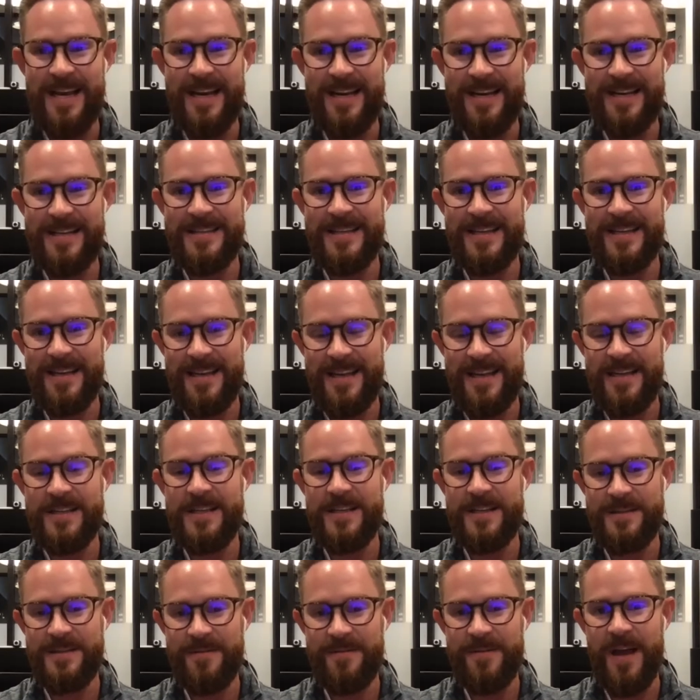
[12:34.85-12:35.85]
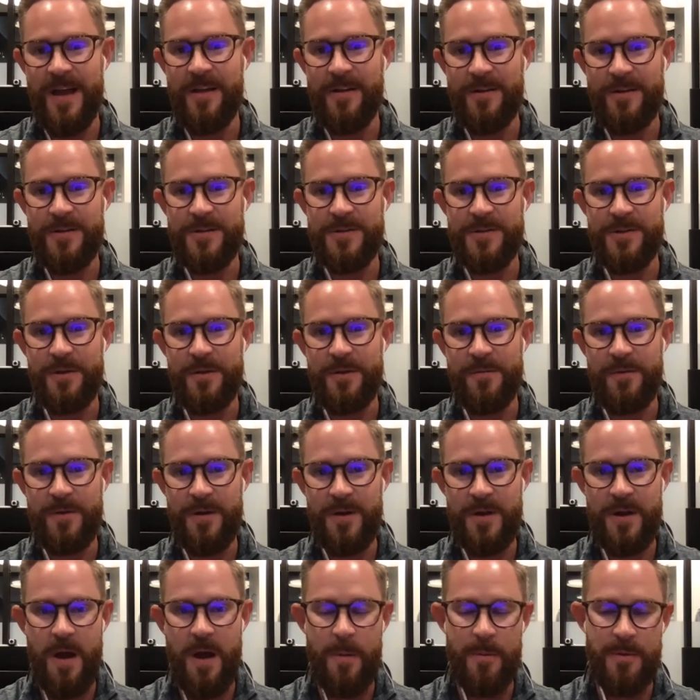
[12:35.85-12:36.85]
It is a valid concern for
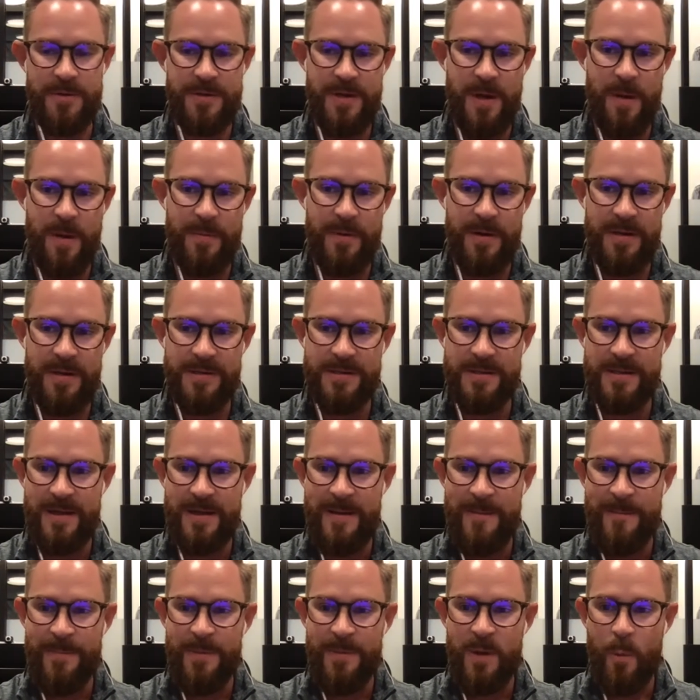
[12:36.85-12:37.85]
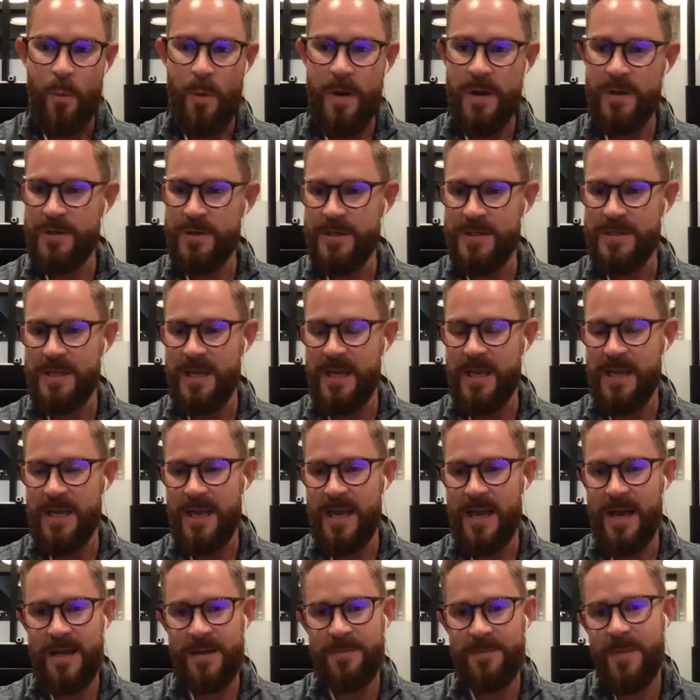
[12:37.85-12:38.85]
e-commerce companies. We just think,
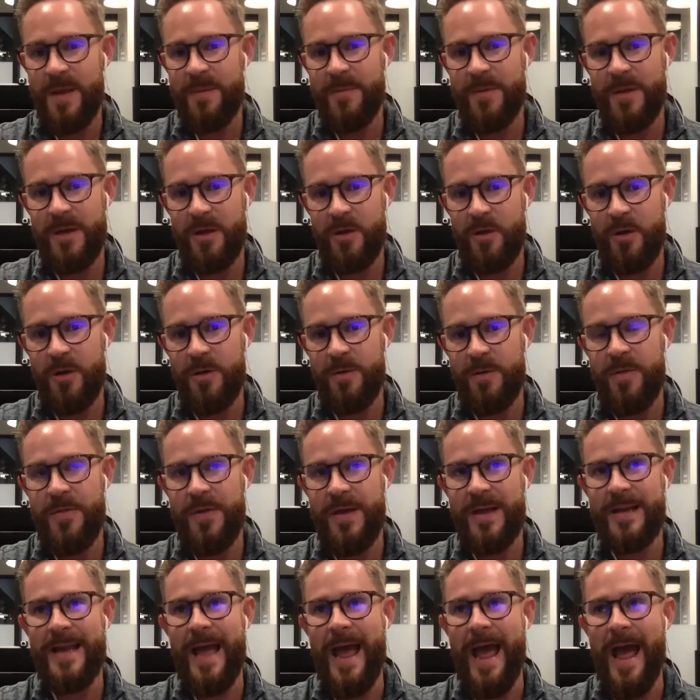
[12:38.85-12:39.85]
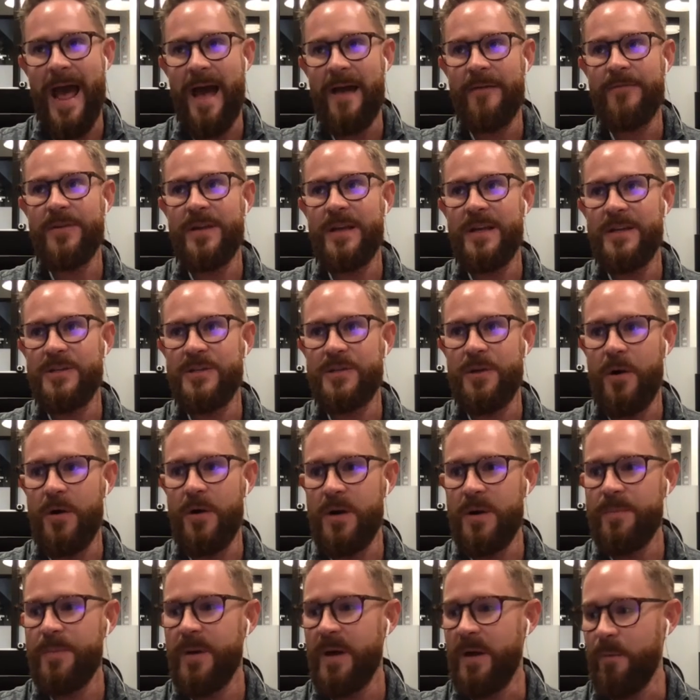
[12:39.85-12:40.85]
it may be a good thing to have to get
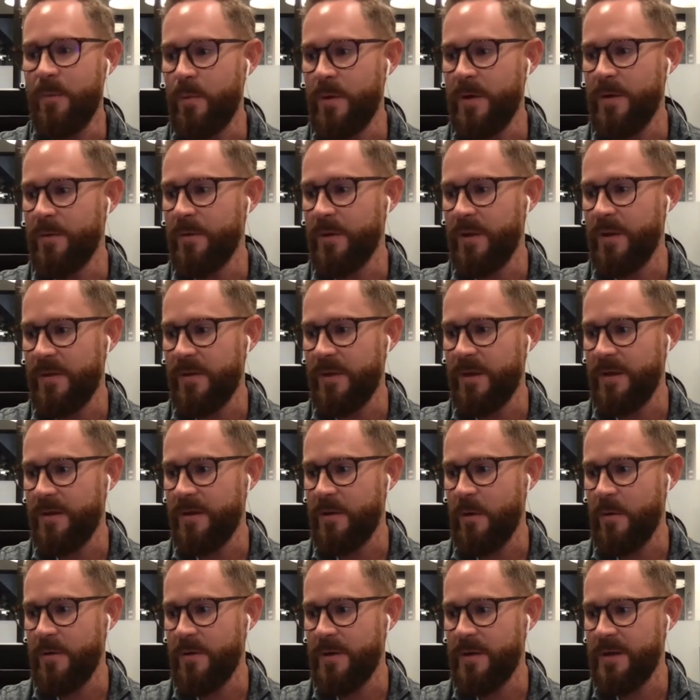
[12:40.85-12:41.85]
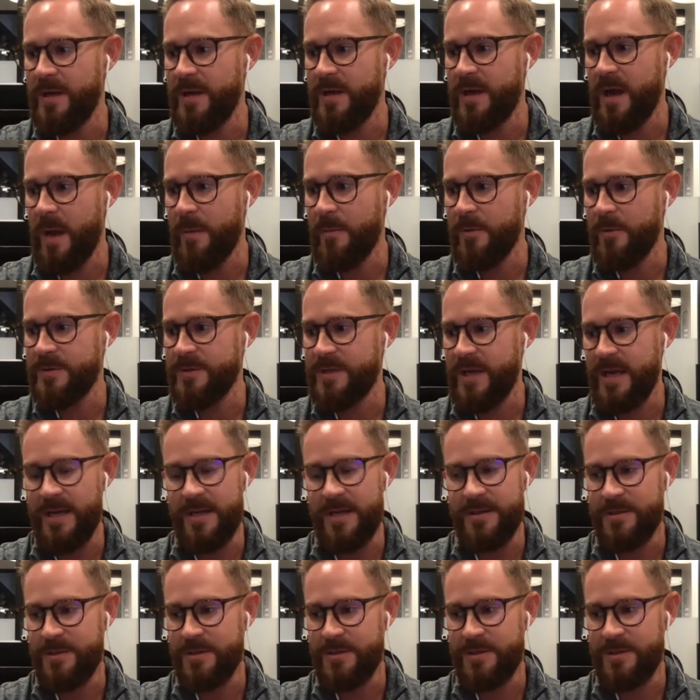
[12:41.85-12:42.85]
started, but we really think going to e-commerce side
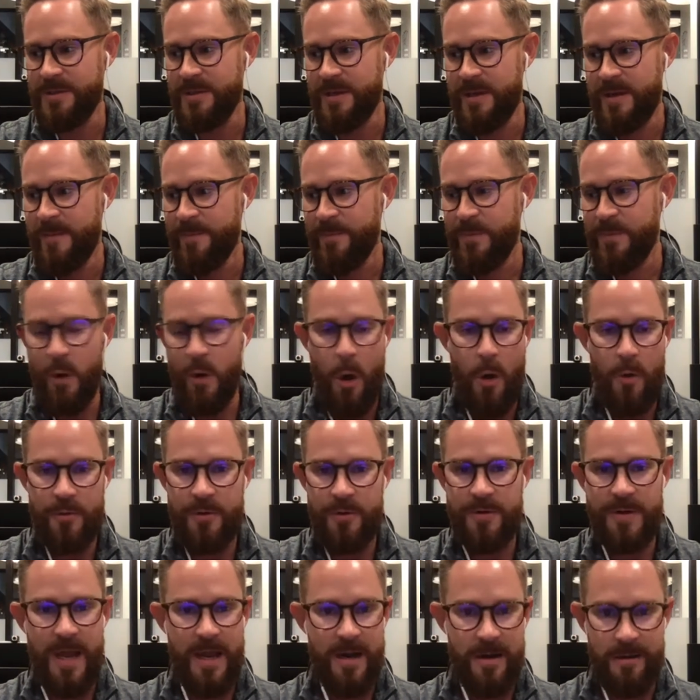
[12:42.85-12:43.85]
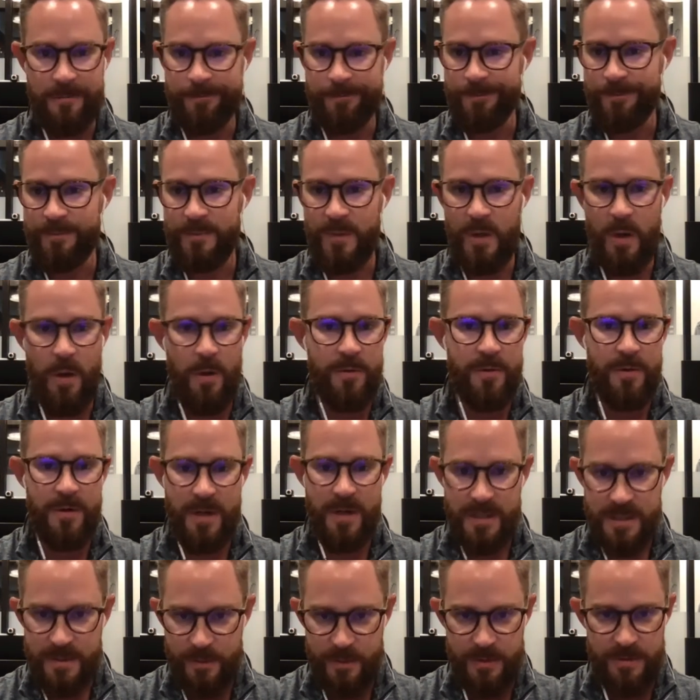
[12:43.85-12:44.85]
is just, you own your data, you own your
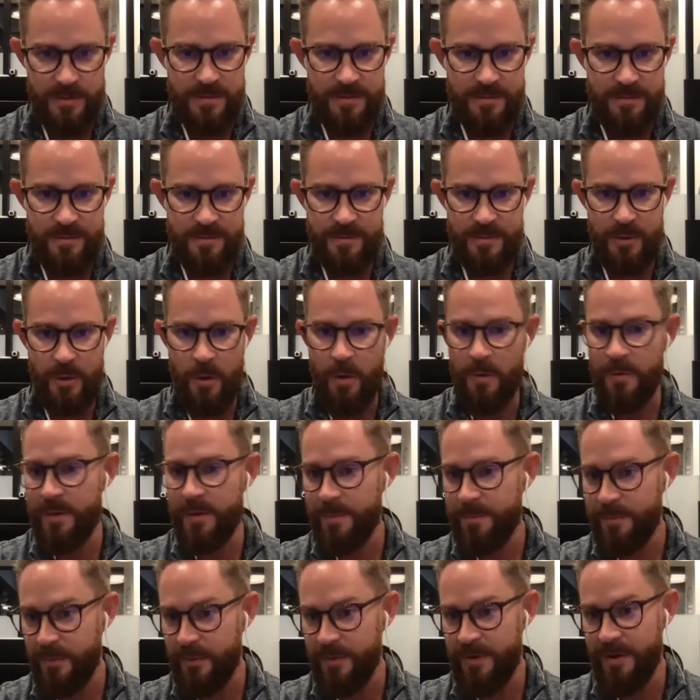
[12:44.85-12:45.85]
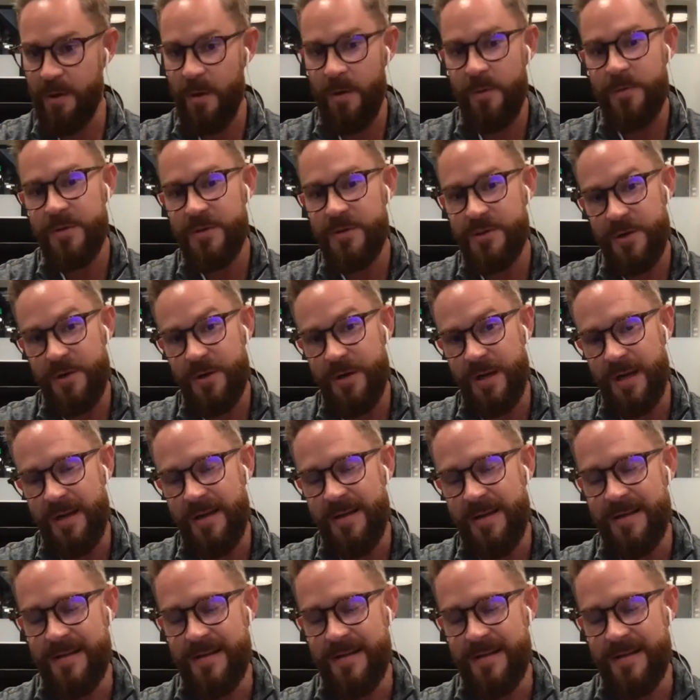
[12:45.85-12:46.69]
customers, you own the journey.